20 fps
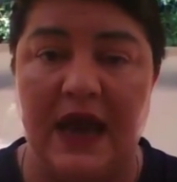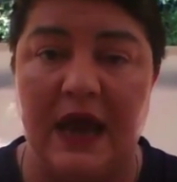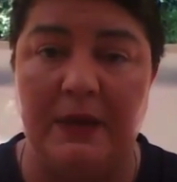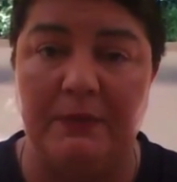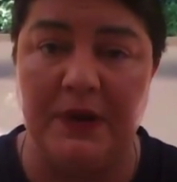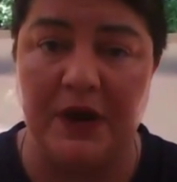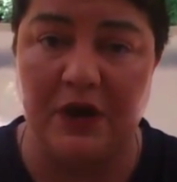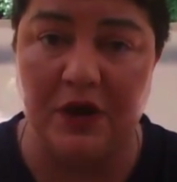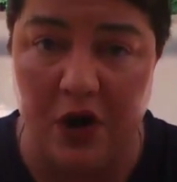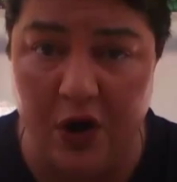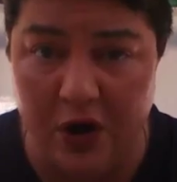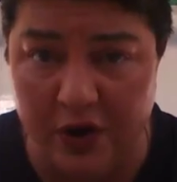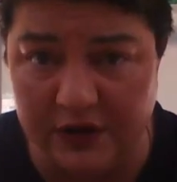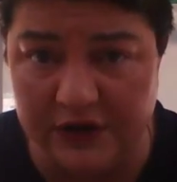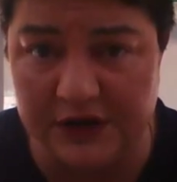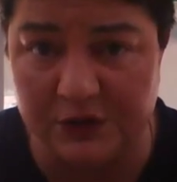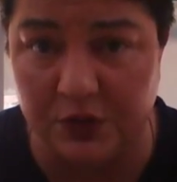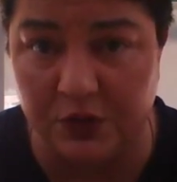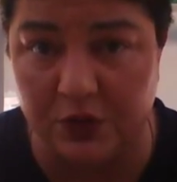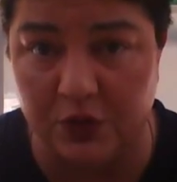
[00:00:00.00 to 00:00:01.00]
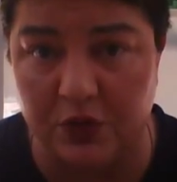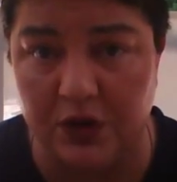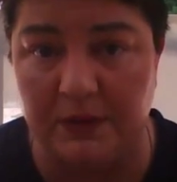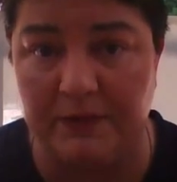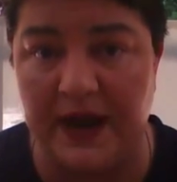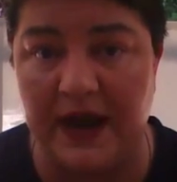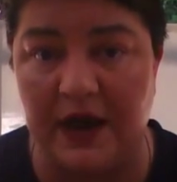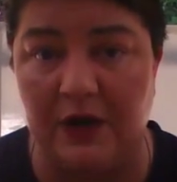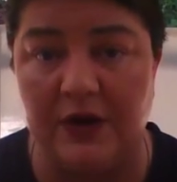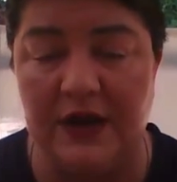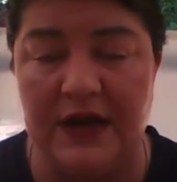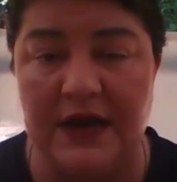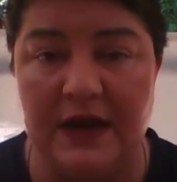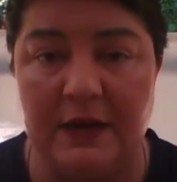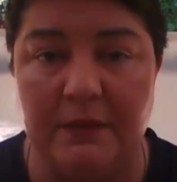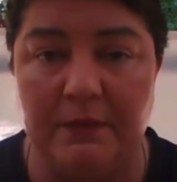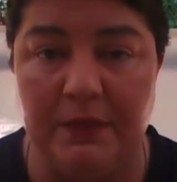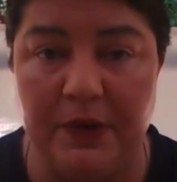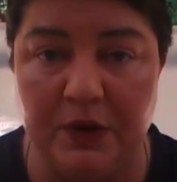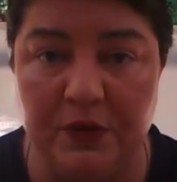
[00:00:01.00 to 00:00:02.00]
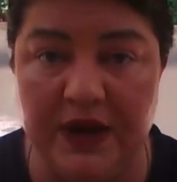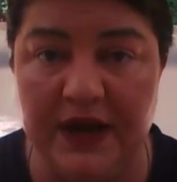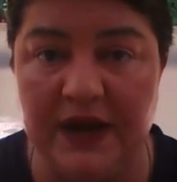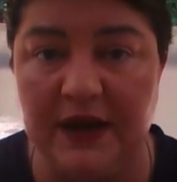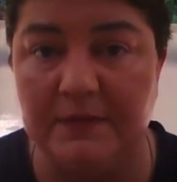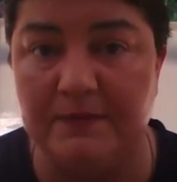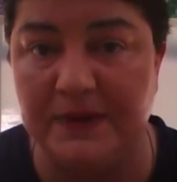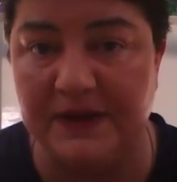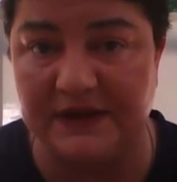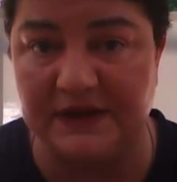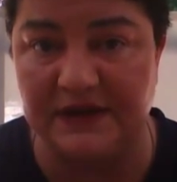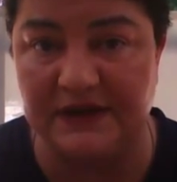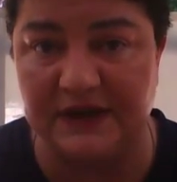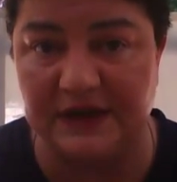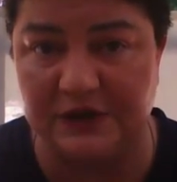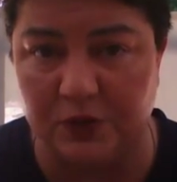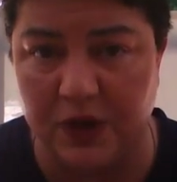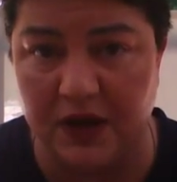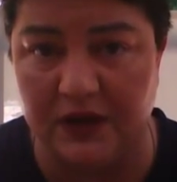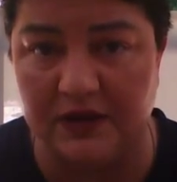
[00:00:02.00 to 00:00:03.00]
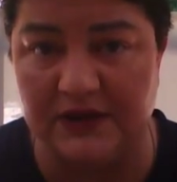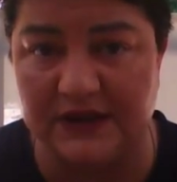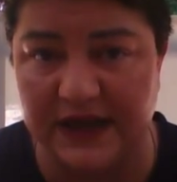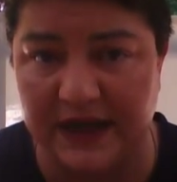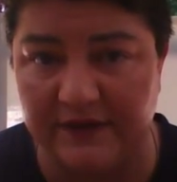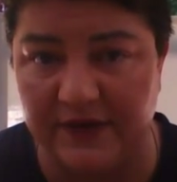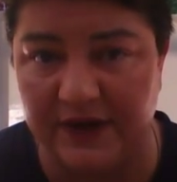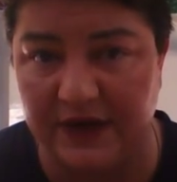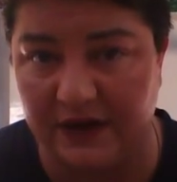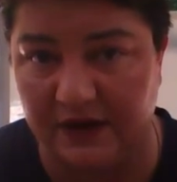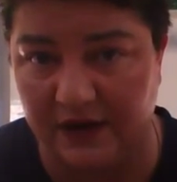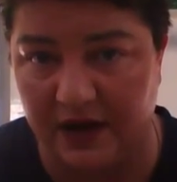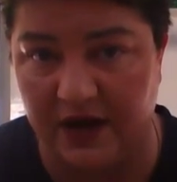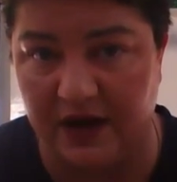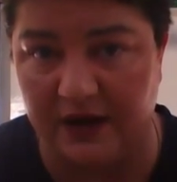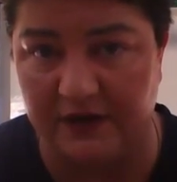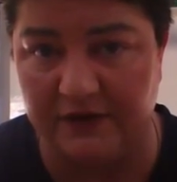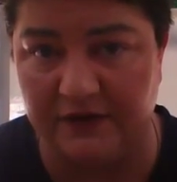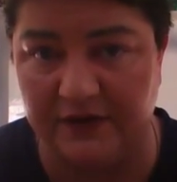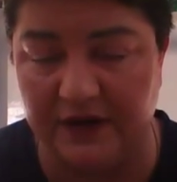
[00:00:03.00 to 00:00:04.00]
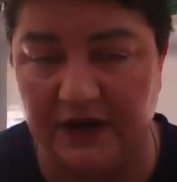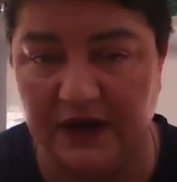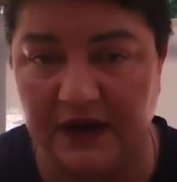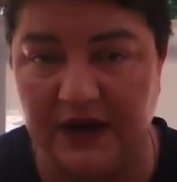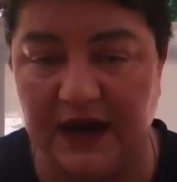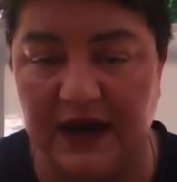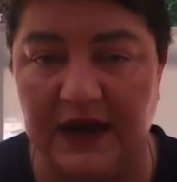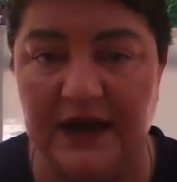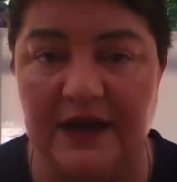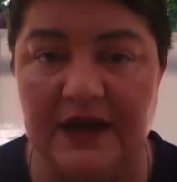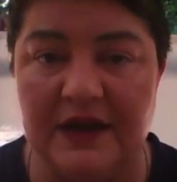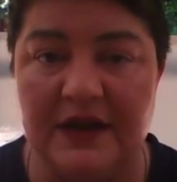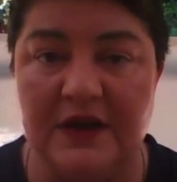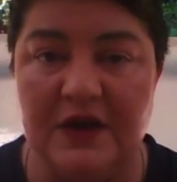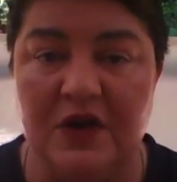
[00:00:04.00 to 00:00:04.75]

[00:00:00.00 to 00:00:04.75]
And because we're all about building a business as well as having a life, okay,